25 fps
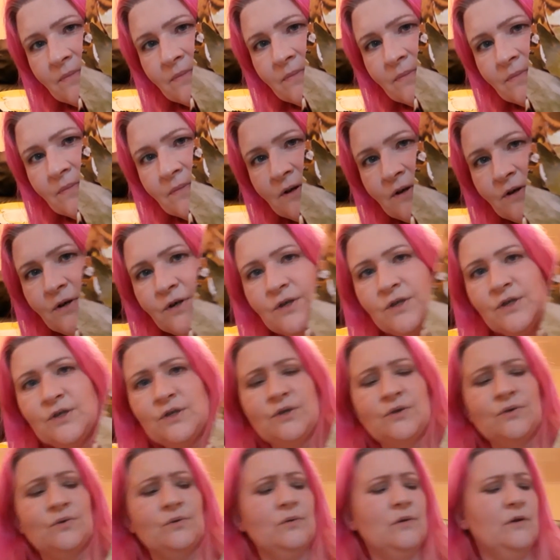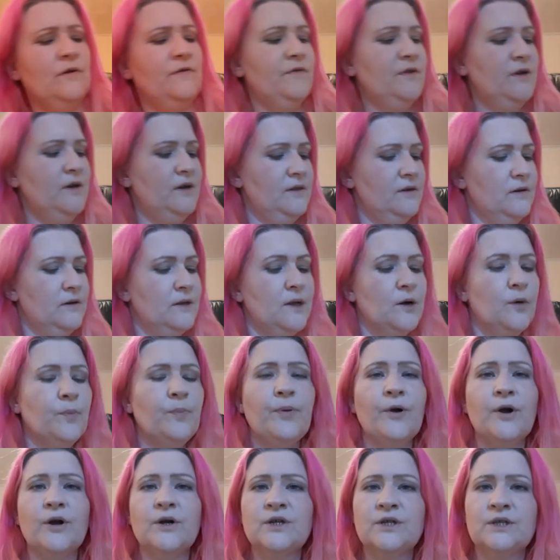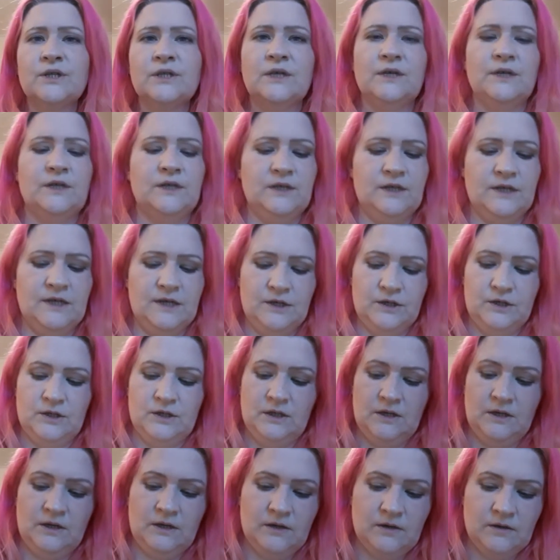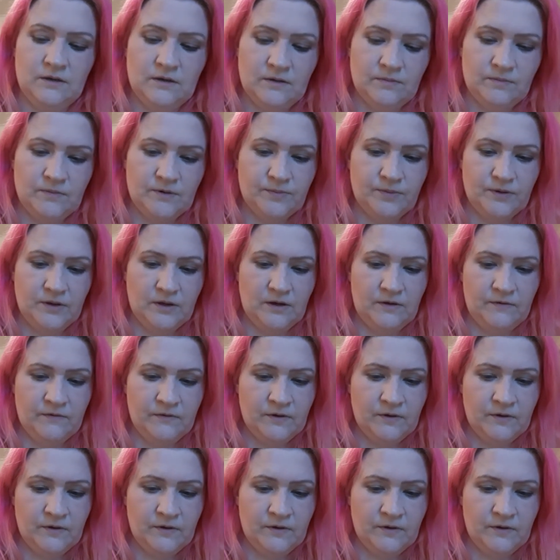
They're so lovely. They're little purses, actually, I believe.